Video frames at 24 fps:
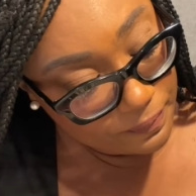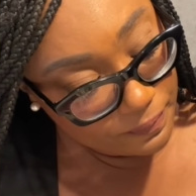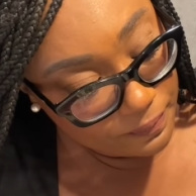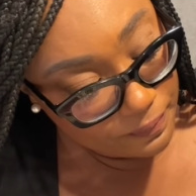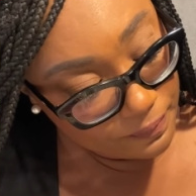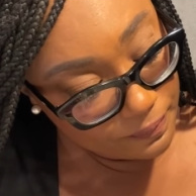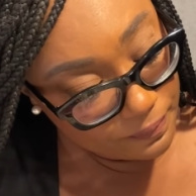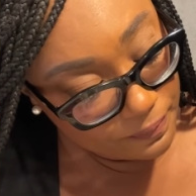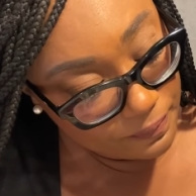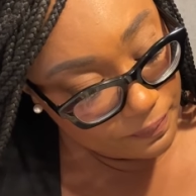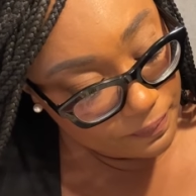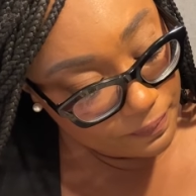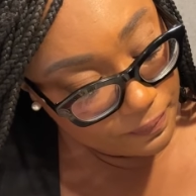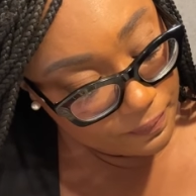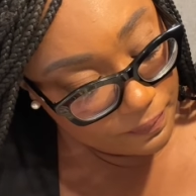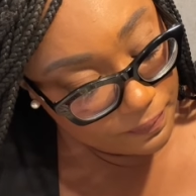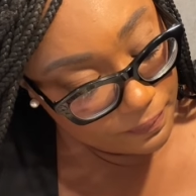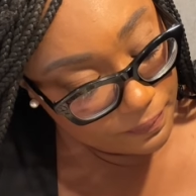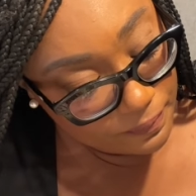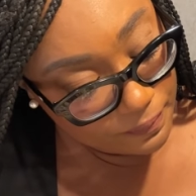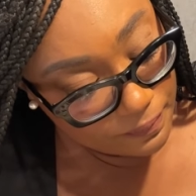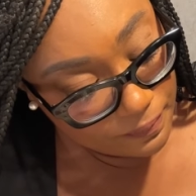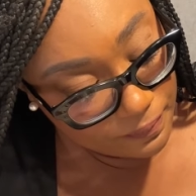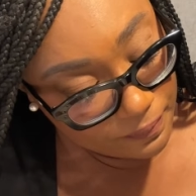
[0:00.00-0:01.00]

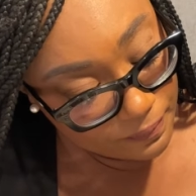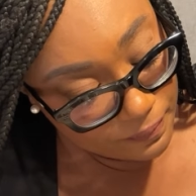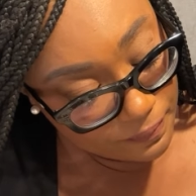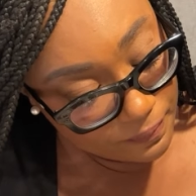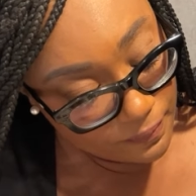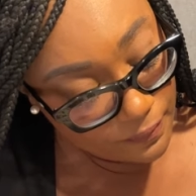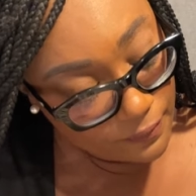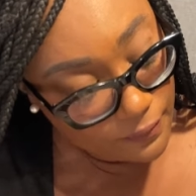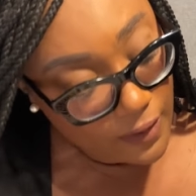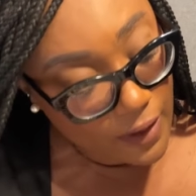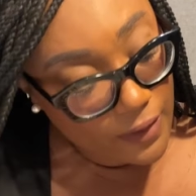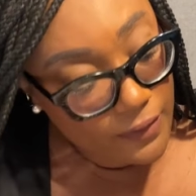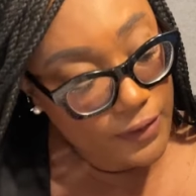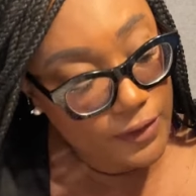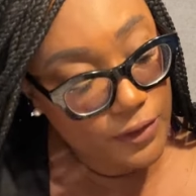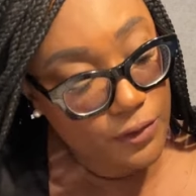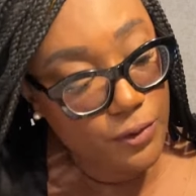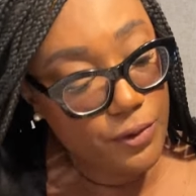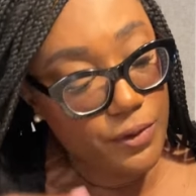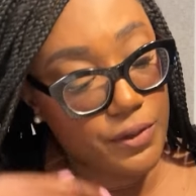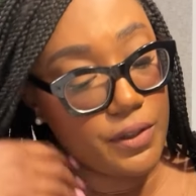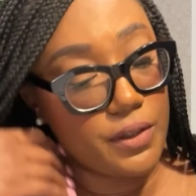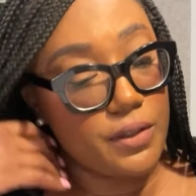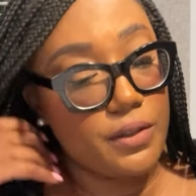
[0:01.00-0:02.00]
Five of
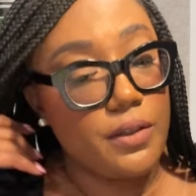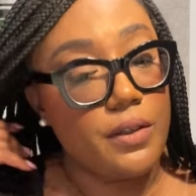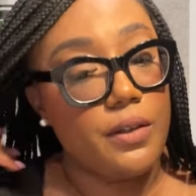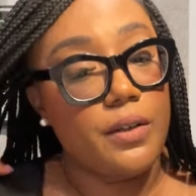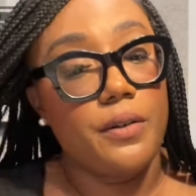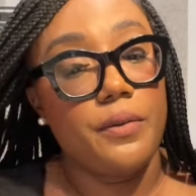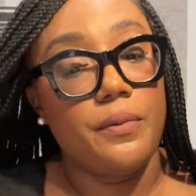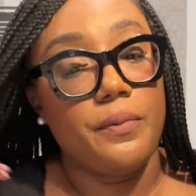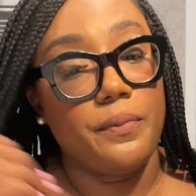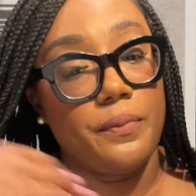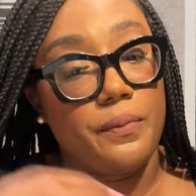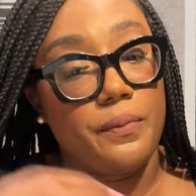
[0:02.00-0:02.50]
Swords is here.